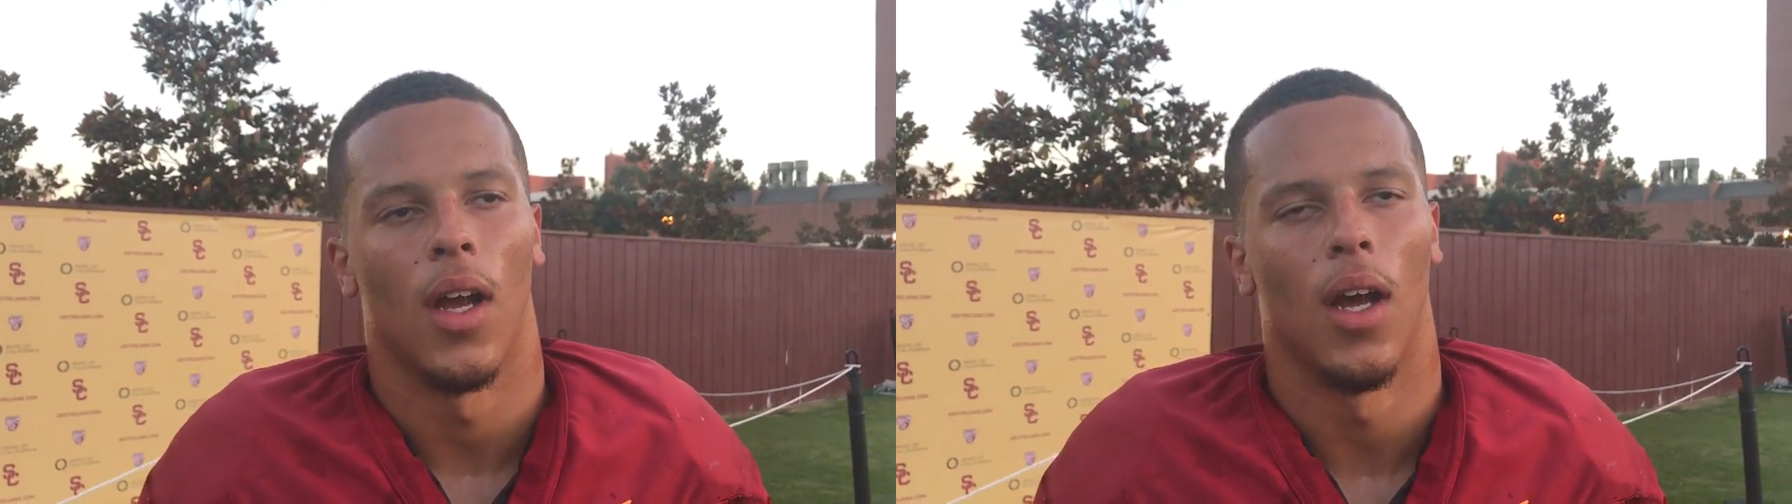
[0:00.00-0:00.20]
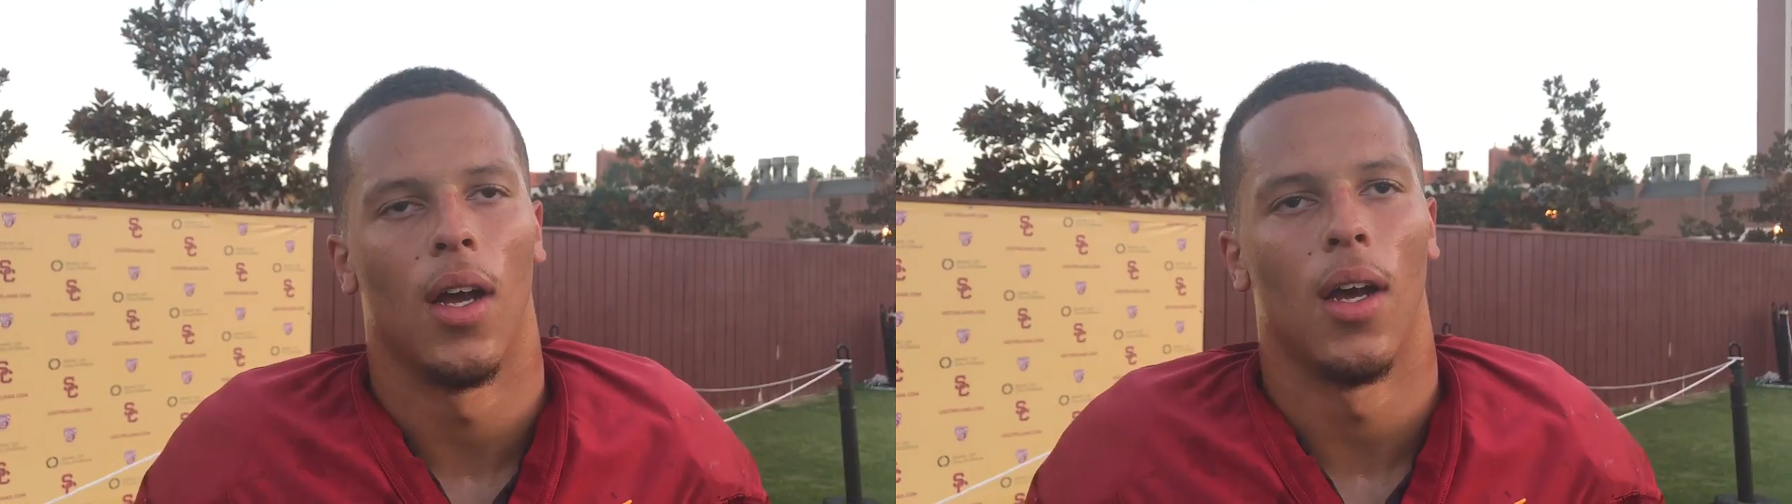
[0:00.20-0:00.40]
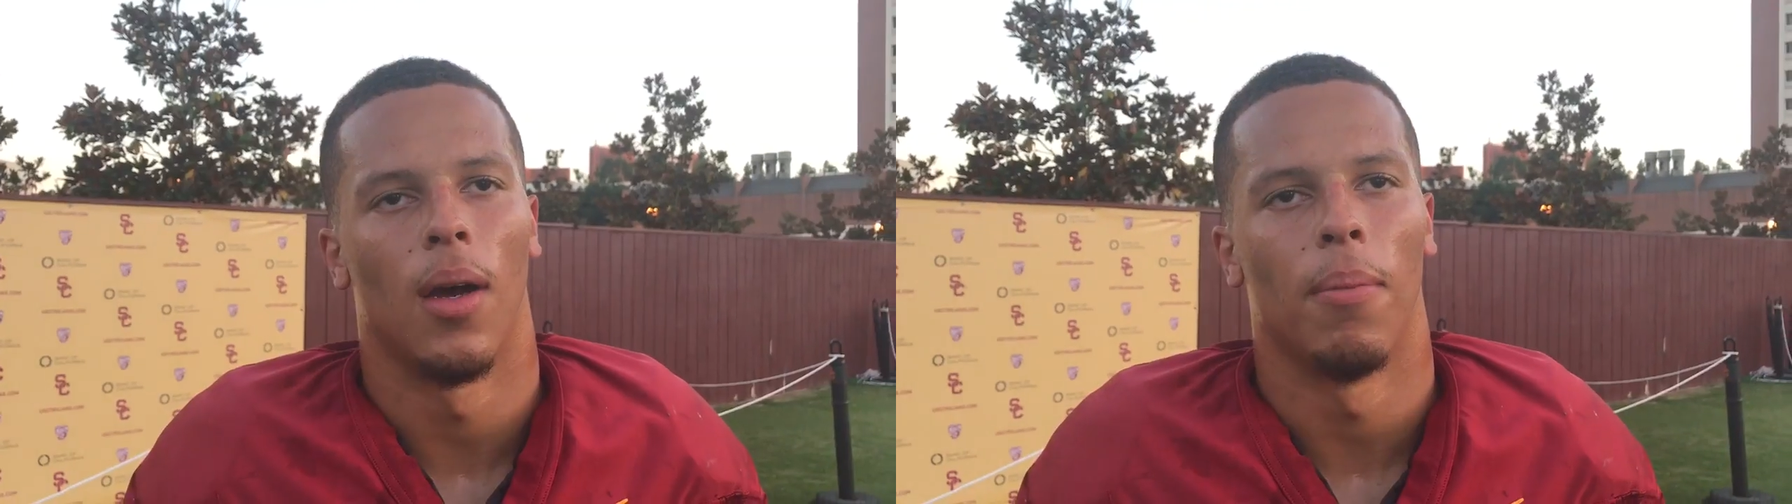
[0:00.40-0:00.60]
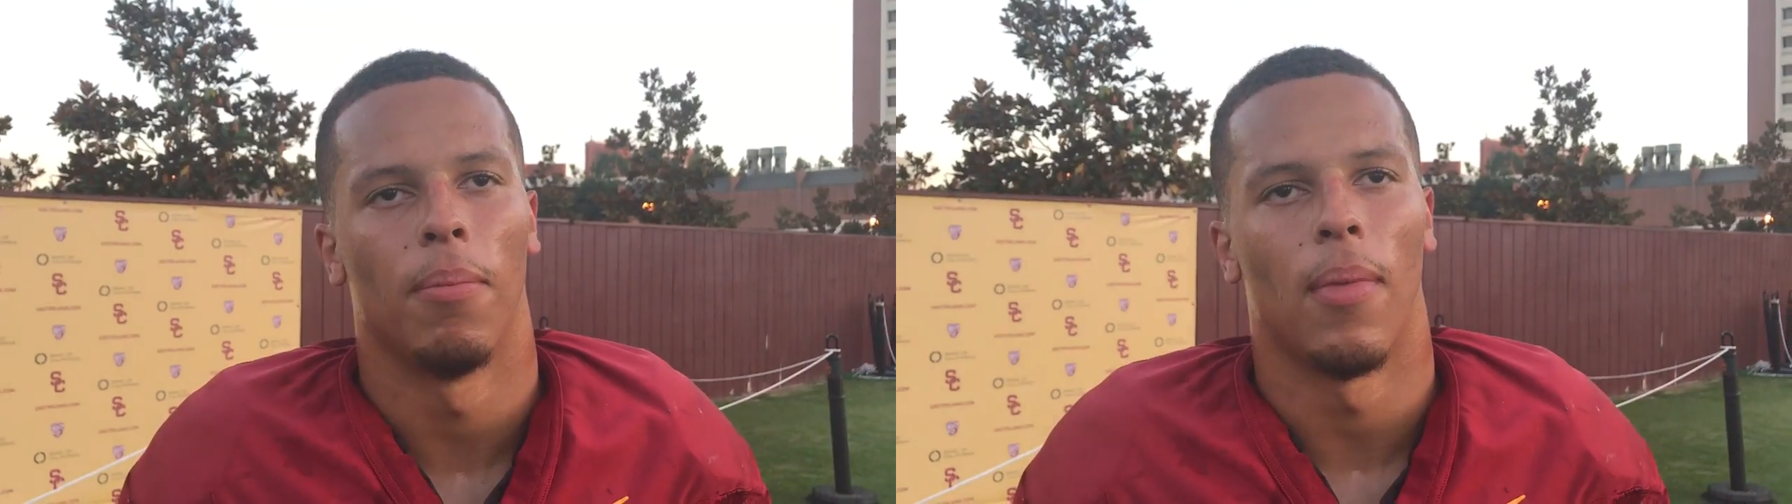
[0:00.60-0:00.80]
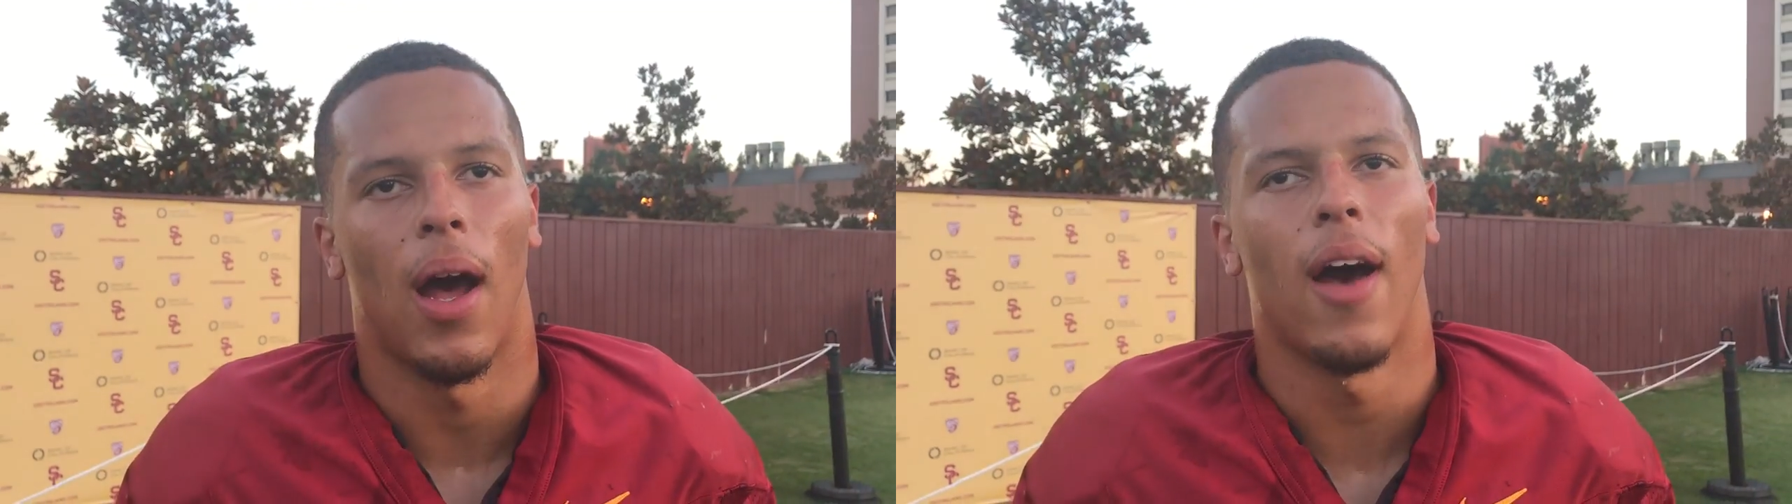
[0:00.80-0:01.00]

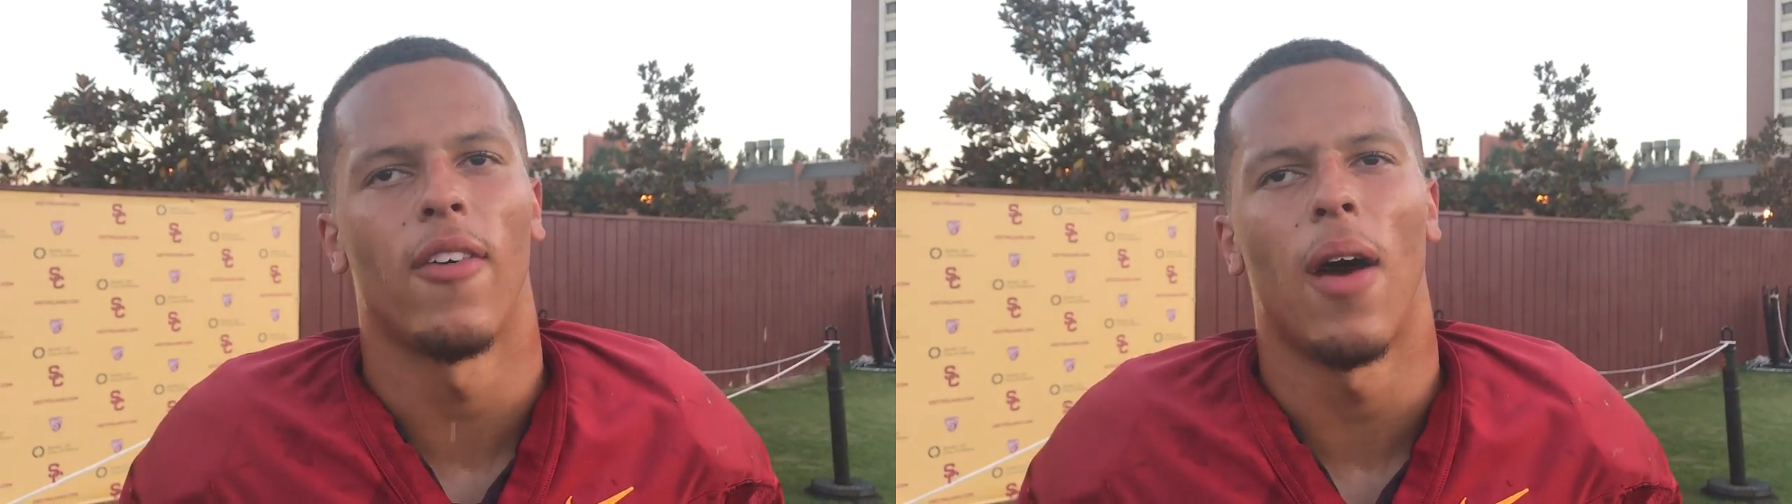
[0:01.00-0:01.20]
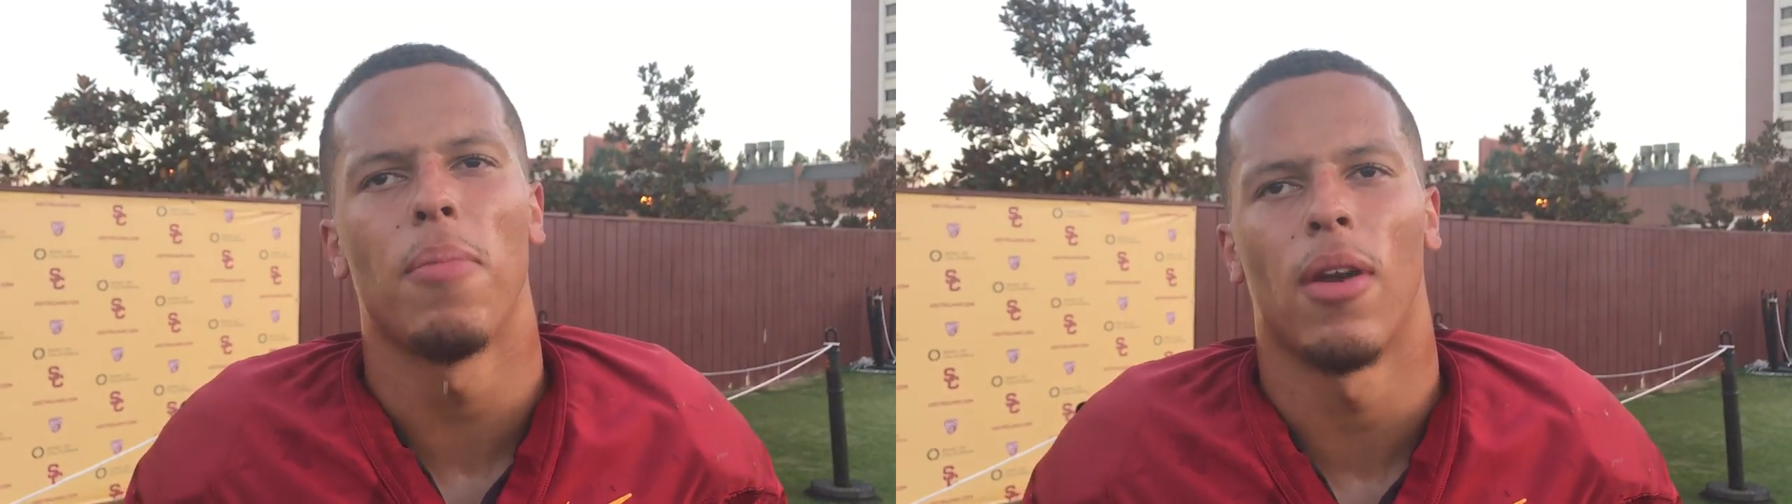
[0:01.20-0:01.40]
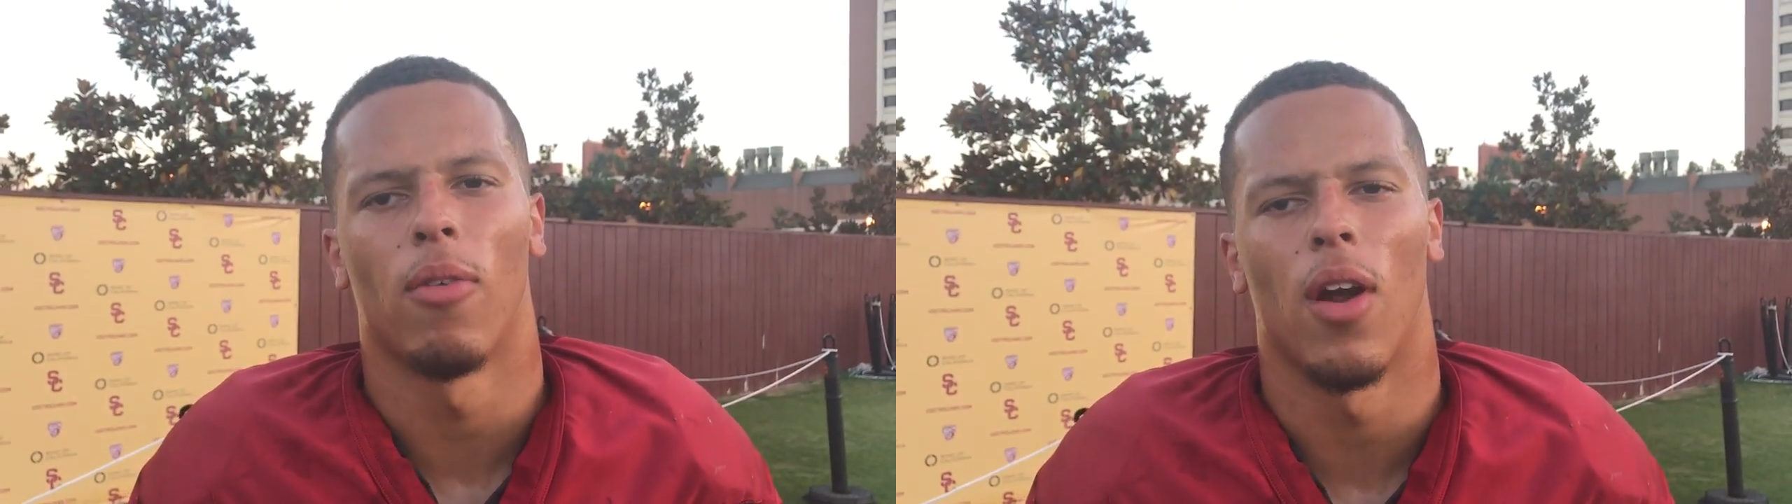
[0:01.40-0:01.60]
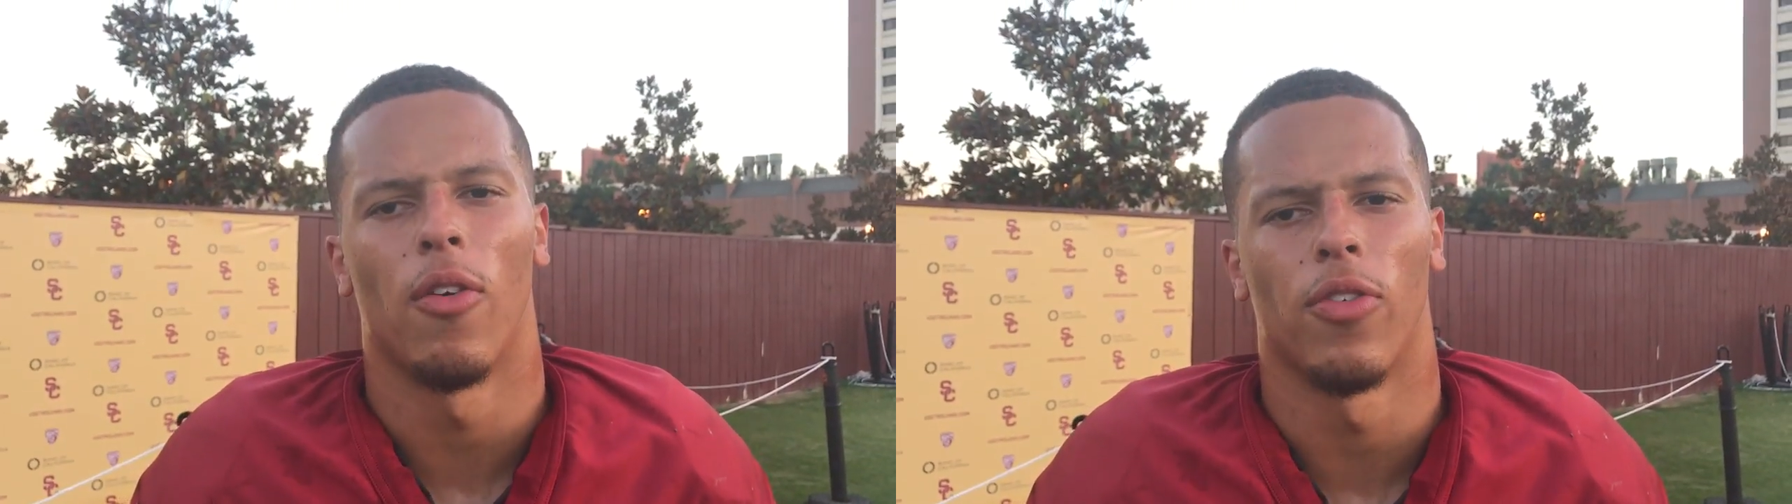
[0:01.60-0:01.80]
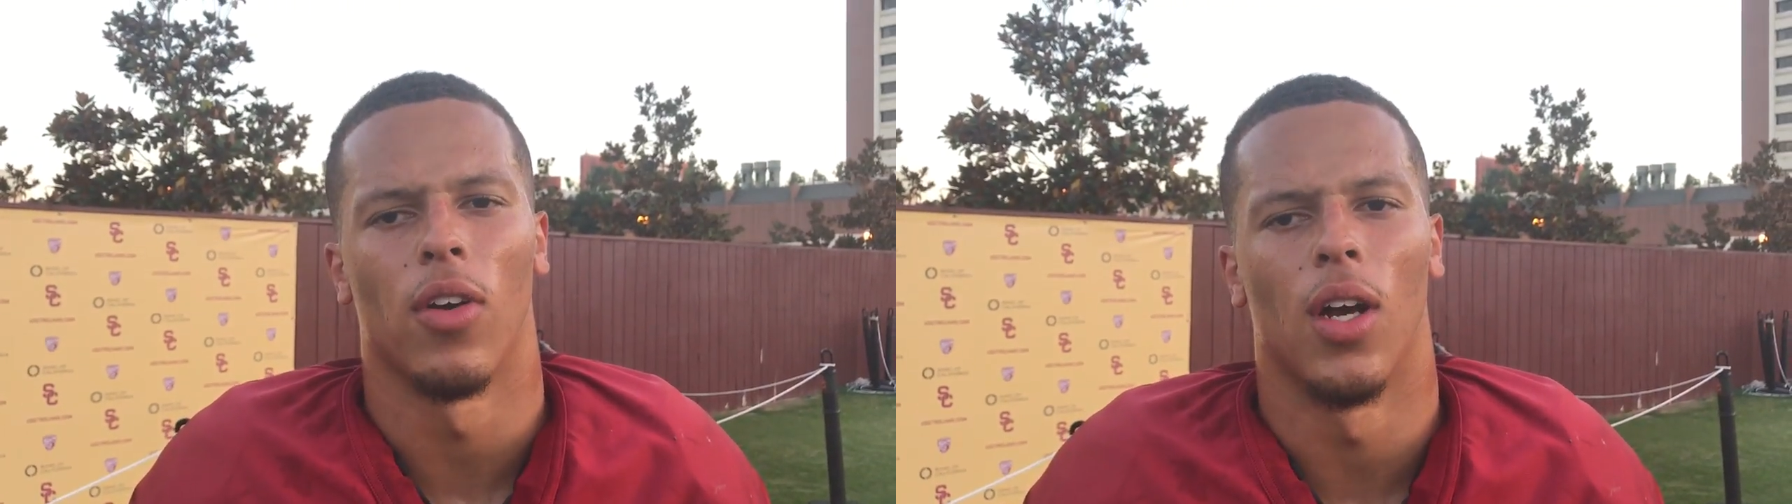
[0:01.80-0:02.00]
I've been around for